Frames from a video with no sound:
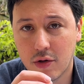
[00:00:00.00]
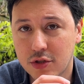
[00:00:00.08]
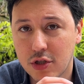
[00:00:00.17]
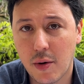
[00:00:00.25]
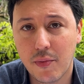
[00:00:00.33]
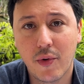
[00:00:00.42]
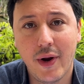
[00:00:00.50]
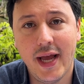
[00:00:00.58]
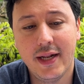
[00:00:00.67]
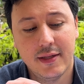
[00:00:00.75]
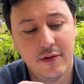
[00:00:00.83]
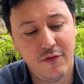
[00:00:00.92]
top
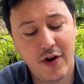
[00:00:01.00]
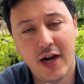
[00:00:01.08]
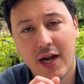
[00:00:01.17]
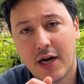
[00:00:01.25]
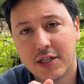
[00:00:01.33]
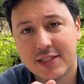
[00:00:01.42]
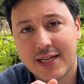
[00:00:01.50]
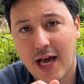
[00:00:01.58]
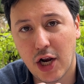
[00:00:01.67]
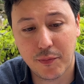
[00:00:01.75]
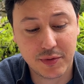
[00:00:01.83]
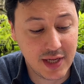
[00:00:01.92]
grade, very large
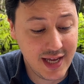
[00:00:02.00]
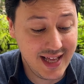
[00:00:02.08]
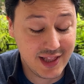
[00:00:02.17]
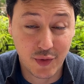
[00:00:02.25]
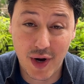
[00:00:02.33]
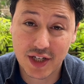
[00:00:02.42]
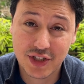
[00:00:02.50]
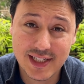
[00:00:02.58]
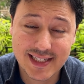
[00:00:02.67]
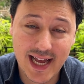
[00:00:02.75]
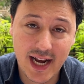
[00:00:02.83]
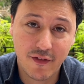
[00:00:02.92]
scallops, they were actually
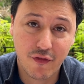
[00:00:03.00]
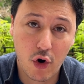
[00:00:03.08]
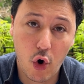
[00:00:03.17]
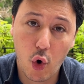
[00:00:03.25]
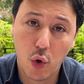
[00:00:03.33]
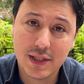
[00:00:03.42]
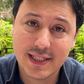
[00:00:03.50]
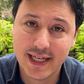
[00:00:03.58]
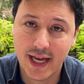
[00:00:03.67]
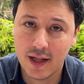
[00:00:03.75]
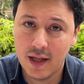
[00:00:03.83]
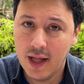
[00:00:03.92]
selling for
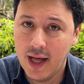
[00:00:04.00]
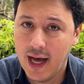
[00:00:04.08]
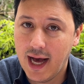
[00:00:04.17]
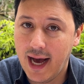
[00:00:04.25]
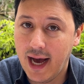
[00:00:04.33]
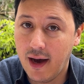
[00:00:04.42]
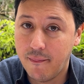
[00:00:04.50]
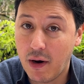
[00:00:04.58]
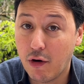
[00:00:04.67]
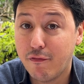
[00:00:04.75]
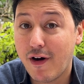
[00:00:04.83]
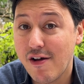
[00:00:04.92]
wholesale
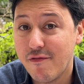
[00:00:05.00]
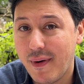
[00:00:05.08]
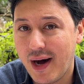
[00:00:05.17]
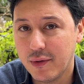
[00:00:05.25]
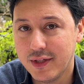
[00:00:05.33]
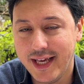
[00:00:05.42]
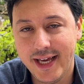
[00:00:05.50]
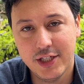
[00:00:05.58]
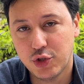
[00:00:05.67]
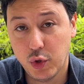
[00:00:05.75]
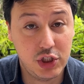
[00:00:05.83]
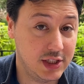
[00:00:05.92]
about £5
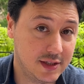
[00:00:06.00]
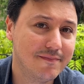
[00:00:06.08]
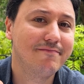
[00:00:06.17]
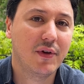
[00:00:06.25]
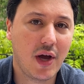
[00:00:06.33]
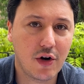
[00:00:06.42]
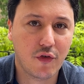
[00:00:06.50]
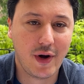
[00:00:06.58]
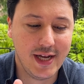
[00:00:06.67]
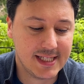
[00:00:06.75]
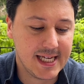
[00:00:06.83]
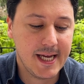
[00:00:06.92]
each, which is kind of
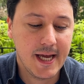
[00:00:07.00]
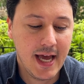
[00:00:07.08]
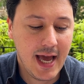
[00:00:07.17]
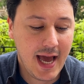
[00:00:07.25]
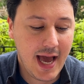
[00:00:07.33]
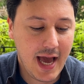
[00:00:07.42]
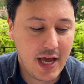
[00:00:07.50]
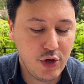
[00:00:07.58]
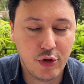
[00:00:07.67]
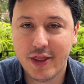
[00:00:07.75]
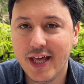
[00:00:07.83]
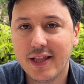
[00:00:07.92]
crazy.
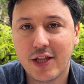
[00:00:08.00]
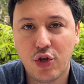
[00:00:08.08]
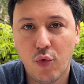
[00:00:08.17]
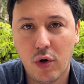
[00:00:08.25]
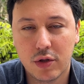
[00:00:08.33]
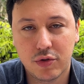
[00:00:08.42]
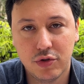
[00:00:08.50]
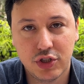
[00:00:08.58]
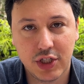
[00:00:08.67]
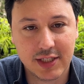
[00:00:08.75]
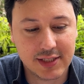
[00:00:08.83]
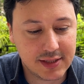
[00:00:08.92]
You think that you want to
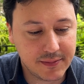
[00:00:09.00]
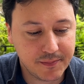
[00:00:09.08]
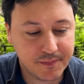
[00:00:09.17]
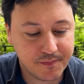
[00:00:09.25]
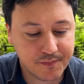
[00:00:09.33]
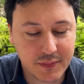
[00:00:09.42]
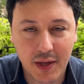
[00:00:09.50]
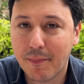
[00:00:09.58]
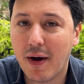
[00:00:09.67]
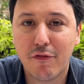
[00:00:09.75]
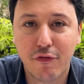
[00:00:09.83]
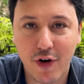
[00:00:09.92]
just
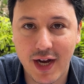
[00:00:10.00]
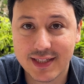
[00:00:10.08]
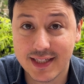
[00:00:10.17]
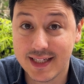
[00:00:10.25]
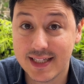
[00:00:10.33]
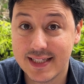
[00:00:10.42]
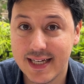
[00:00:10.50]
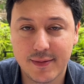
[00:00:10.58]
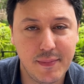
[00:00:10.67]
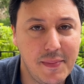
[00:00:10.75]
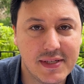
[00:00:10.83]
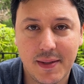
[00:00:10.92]
pan fry it and that's it,
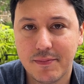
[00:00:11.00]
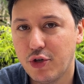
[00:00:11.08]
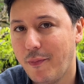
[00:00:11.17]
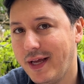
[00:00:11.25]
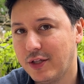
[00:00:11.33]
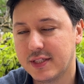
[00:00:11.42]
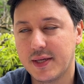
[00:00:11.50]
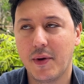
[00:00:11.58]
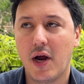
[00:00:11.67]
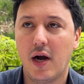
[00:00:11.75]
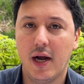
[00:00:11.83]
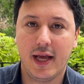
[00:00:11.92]
maybe some tomato, some
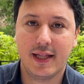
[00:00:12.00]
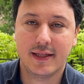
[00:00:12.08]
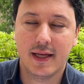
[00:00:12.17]
garlic.